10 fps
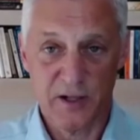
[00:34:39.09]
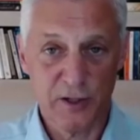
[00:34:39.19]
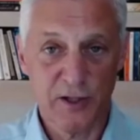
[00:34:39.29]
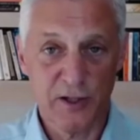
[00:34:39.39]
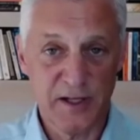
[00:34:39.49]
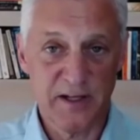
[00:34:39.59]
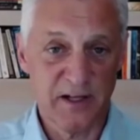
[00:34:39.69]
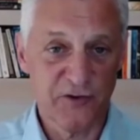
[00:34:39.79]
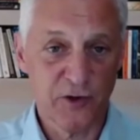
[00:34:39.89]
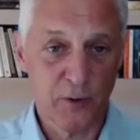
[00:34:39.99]
clearly, need
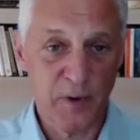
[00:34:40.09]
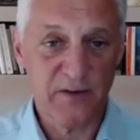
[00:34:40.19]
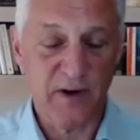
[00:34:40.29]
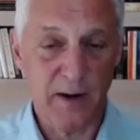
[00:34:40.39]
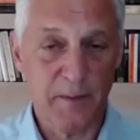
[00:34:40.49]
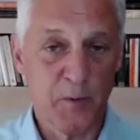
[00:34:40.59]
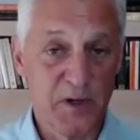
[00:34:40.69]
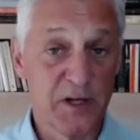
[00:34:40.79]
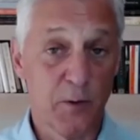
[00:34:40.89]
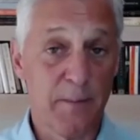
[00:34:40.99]
in a zero rate environment, we
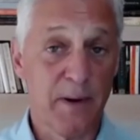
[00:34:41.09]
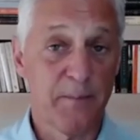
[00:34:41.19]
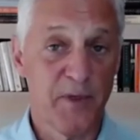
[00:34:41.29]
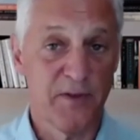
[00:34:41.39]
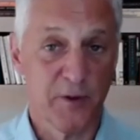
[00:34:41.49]
need to ramp up the,